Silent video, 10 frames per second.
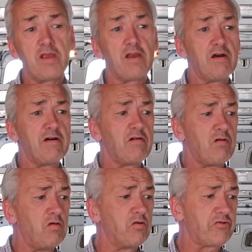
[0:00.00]
We are
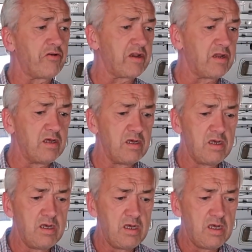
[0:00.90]
ordering
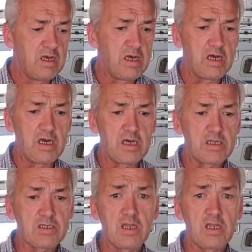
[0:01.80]
a